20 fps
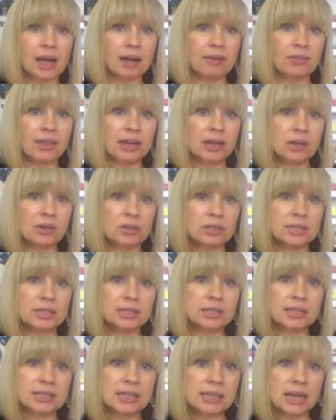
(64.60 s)
I've then got a
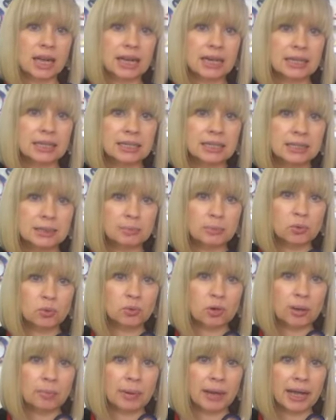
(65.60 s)
slightly
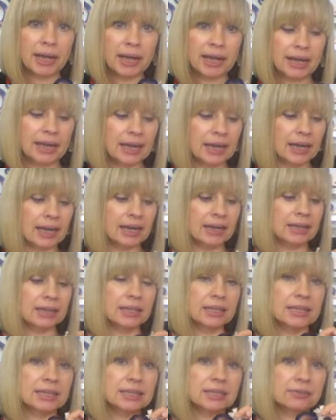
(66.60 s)
smaller pair, and
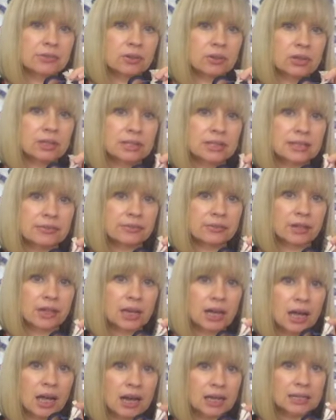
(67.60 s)
these have got a different
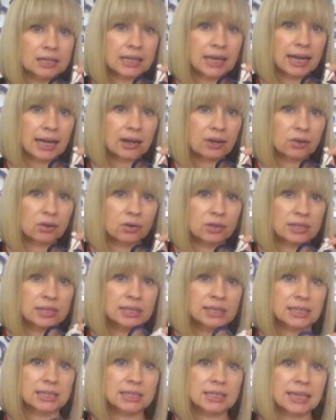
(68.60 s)
colour tag on.
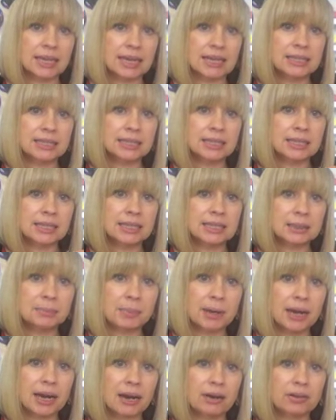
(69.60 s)
This indicates that this
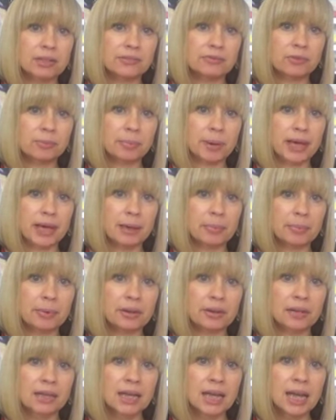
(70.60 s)
pair is for
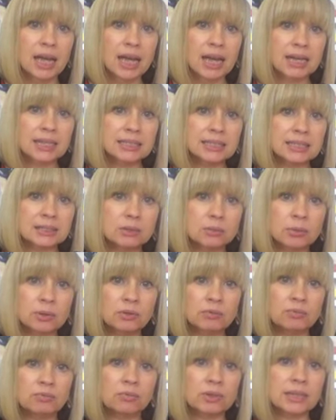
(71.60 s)
paper. I still want
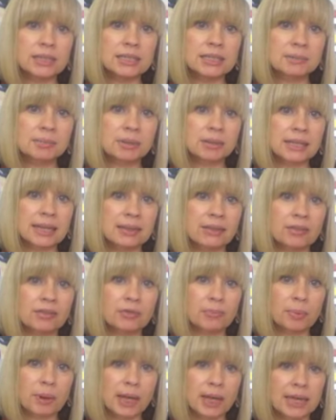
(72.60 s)
a reasonable length
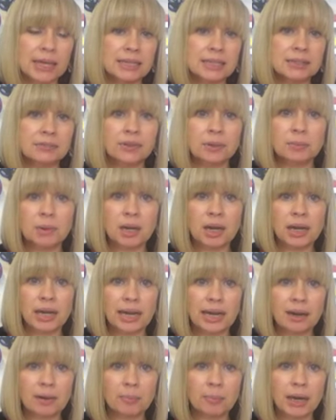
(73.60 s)
of blade. If I'm
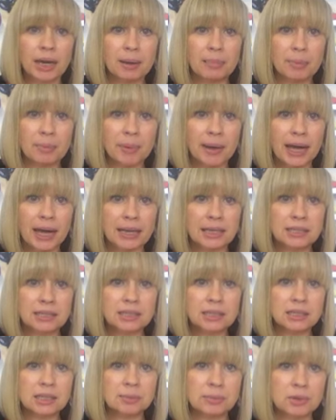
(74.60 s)
cutting out paper
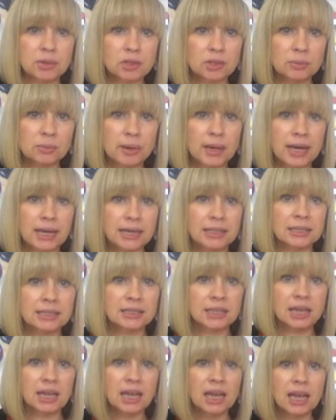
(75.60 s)
patterns, commercial patterns,